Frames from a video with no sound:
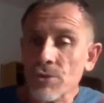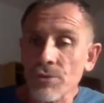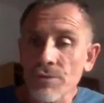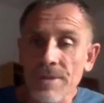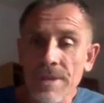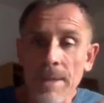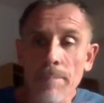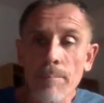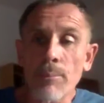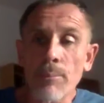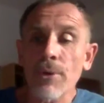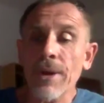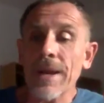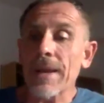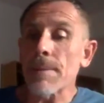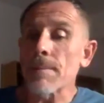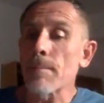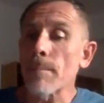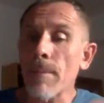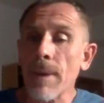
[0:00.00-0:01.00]
of their
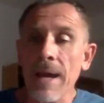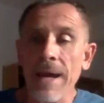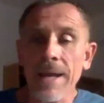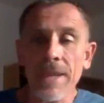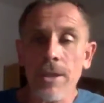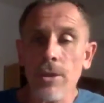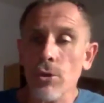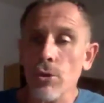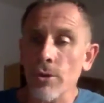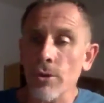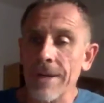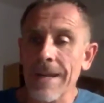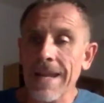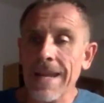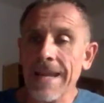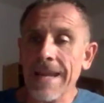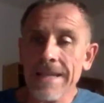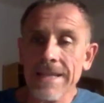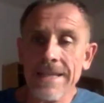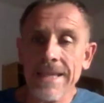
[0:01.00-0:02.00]
brain might
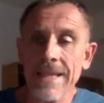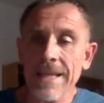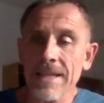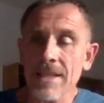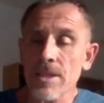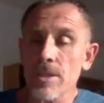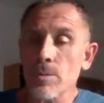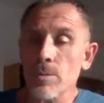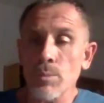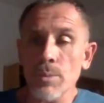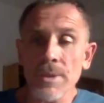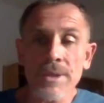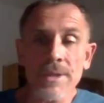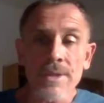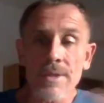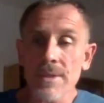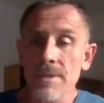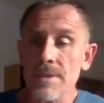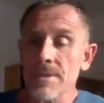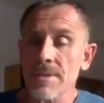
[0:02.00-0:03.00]
connect that
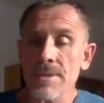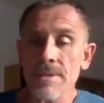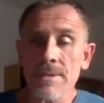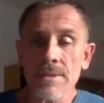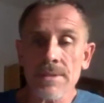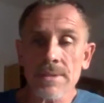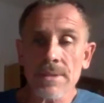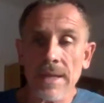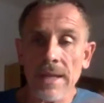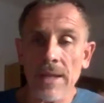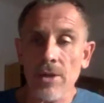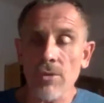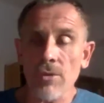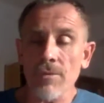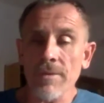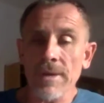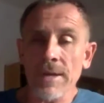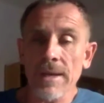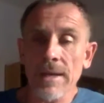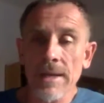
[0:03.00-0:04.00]
with kind
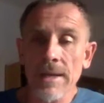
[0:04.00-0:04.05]
of